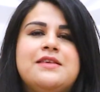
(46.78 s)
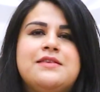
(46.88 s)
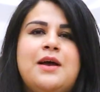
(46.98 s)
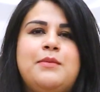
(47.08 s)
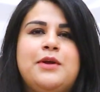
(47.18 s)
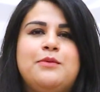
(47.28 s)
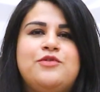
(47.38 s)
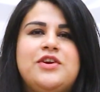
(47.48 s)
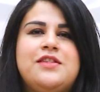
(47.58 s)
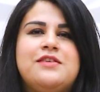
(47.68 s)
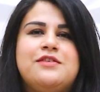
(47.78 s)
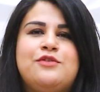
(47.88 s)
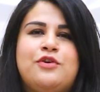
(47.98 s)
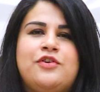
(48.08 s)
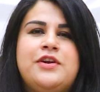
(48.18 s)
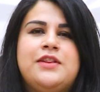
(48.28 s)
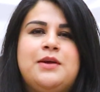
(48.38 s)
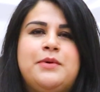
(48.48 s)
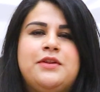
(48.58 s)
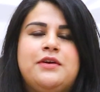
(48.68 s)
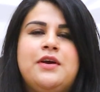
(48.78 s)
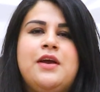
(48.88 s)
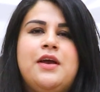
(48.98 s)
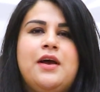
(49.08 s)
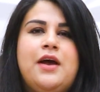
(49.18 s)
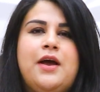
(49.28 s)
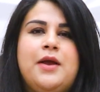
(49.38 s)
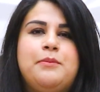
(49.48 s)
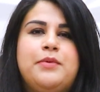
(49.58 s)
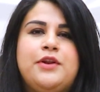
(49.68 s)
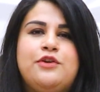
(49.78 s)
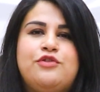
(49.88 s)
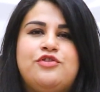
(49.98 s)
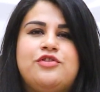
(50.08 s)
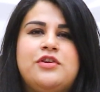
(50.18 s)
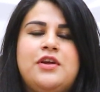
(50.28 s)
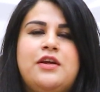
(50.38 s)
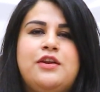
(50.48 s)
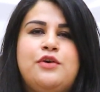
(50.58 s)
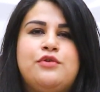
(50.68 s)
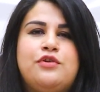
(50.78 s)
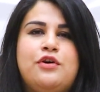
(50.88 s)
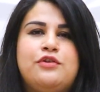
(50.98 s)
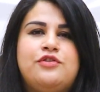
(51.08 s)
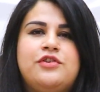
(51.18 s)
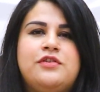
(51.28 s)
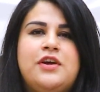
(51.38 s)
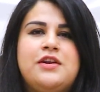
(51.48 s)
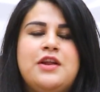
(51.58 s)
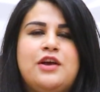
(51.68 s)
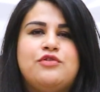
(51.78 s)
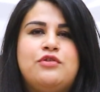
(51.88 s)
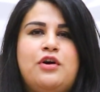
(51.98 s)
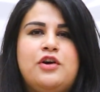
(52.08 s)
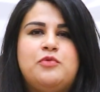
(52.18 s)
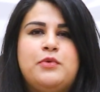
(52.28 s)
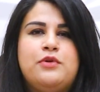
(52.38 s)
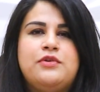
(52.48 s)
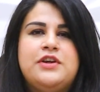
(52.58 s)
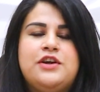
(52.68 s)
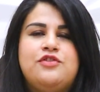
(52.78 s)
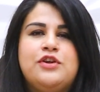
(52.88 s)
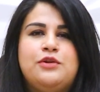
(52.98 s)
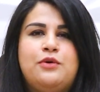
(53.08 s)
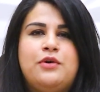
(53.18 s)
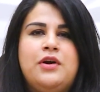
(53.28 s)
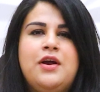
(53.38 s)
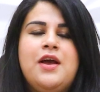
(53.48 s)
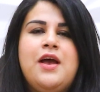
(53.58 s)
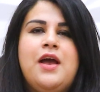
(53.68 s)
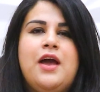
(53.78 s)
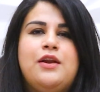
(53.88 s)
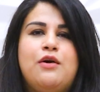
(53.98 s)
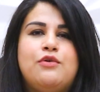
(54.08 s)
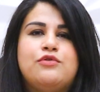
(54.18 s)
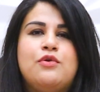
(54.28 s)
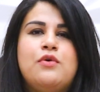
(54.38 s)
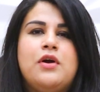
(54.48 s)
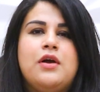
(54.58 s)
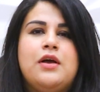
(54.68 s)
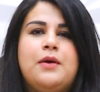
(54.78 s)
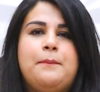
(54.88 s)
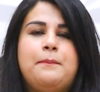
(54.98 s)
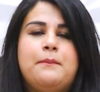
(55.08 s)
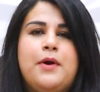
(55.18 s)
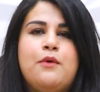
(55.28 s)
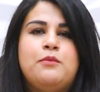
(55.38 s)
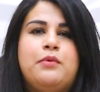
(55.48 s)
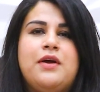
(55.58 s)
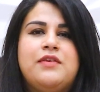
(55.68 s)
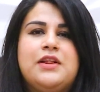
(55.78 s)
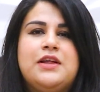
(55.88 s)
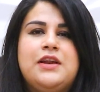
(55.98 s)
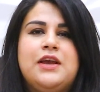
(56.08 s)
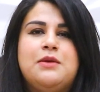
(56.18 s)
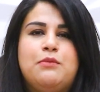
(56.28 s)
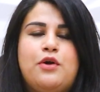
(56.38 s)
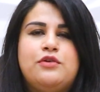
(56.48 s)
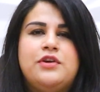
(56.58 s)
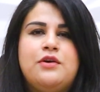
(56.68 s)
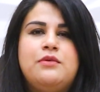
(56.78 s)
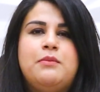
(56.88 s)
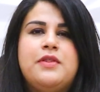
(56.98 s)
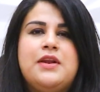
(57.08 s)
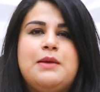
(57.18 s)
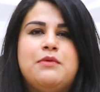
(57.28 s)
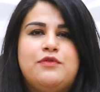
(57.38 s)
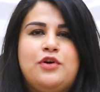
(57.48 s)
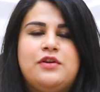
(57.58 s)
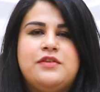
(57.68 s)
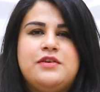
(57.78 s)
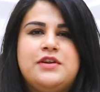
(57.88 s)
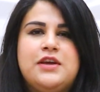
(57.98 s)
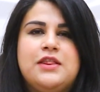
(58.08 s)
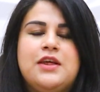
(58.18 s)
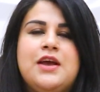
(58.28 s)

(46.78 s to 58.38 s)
Assalamu alaikum ji, this is Dr. Nida Badar. I'm pediatrician and neonatologist at National Hospital, DHA Lahore, and also my own private clinic in Model Town by the name of Tots and Teeth.